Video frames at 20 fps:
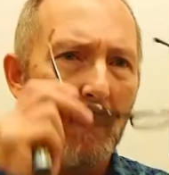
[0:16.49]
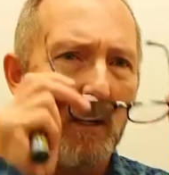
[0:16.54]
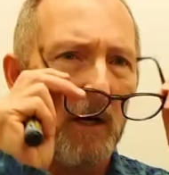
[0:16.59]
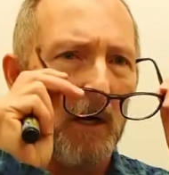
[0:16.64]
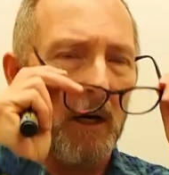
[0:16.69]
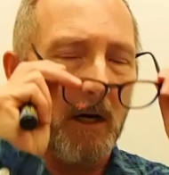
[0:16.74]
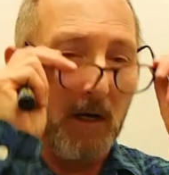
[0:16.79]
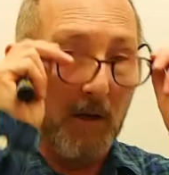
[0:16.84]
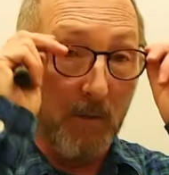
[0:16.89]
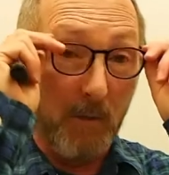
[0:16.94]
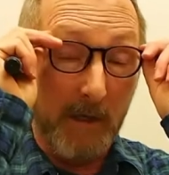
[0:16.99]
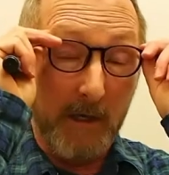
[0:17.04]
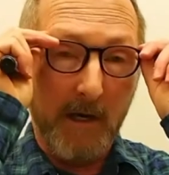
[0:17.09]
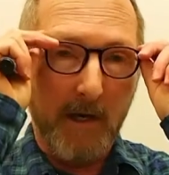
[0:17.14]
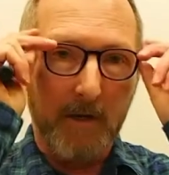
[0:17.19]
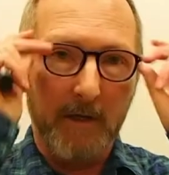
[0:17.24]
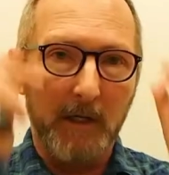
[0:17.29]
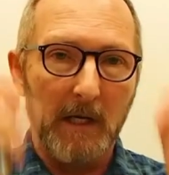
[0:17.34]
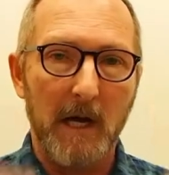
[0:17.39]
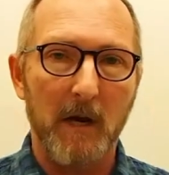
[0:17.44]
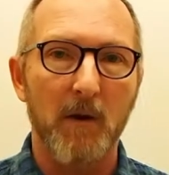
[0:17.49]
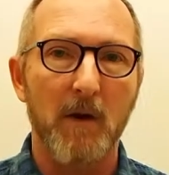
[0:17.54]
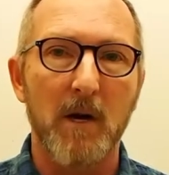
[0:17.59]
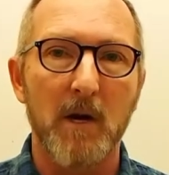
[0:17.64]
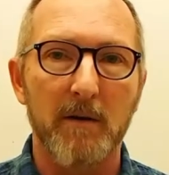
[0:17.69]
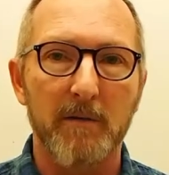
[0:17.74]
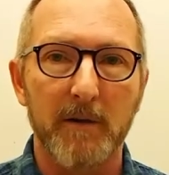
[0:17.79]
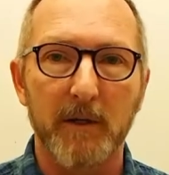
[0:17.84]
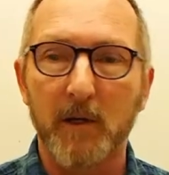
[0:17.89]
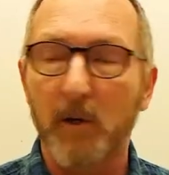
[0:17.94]
We're going to go
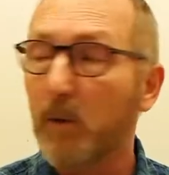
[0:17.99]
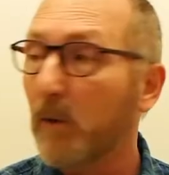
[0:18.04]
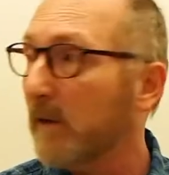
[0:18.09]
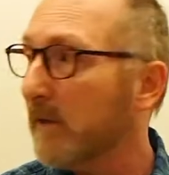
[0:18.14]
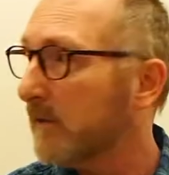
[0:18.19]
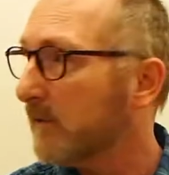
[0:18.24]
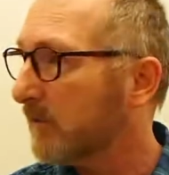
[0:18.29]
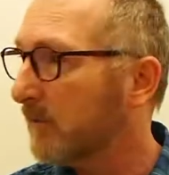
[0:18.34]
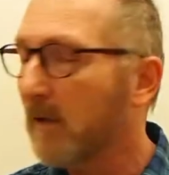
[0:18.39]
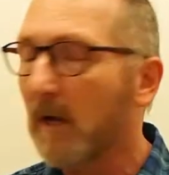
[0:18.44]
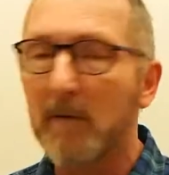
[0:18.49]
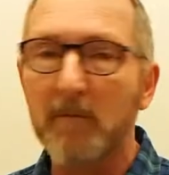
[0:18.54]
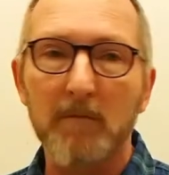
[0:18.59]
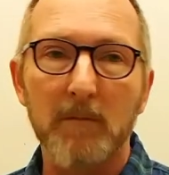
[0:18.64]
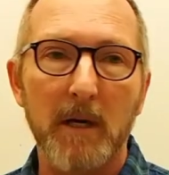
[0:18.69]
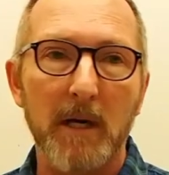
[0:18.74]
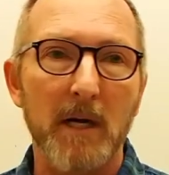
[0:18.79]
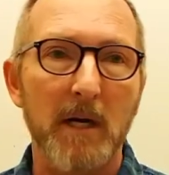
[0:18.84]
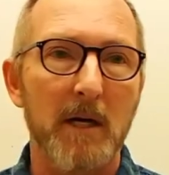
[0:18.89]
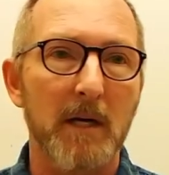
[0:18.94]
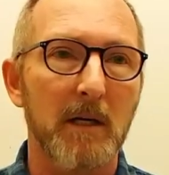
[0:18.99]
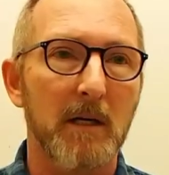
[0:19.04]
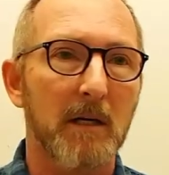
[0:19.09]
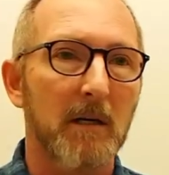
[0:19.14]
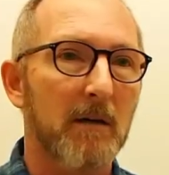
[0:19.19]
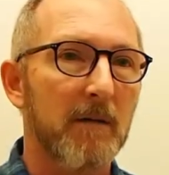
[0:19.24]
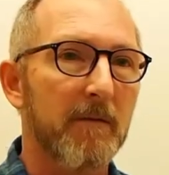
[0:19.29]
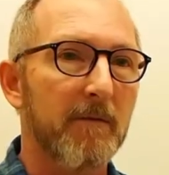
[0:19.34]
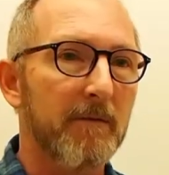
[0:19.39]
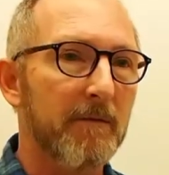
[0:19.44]
over quiz number
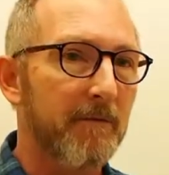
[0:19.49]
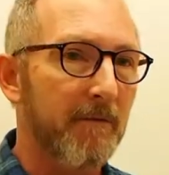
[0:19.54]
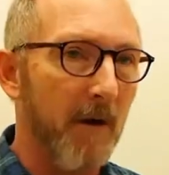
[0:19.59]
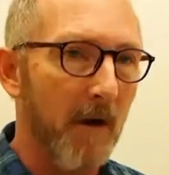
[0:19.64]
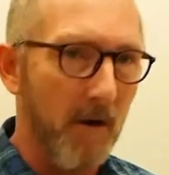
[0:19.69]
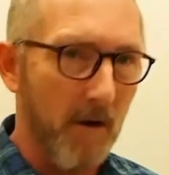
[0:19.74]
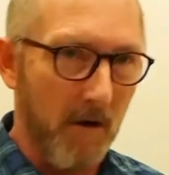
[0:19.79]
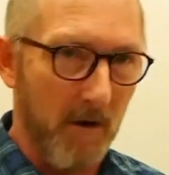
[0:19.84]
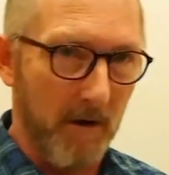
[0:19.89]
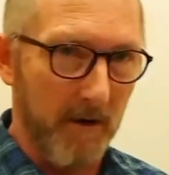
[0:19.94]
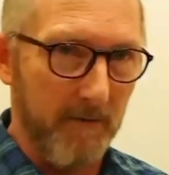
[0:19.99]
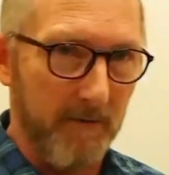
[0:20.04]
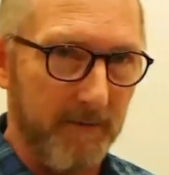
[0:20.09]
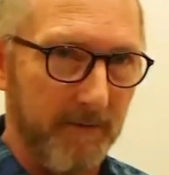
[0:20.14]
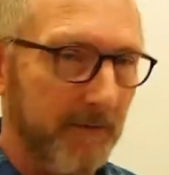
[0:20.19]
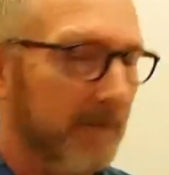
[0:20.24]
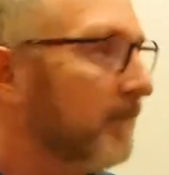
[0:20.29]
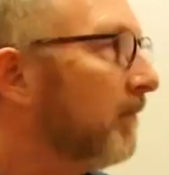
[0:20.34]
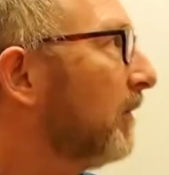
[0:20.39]
5.